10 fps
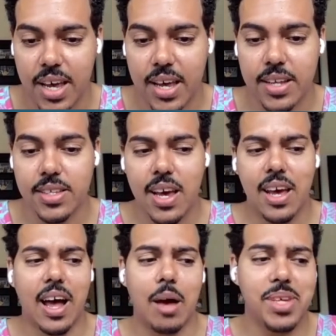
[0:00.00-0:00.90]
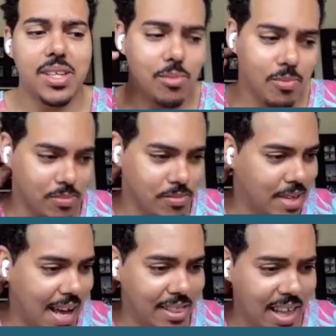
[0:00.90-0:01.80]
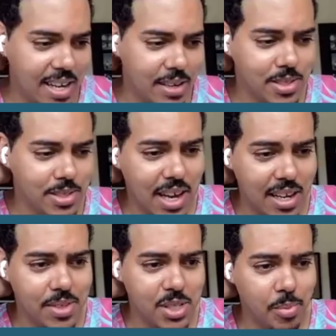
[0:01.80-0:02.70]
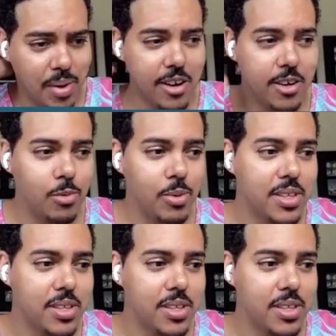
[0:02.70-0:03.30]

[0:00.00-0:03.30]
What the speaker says: And I mean, that line was kind of inspired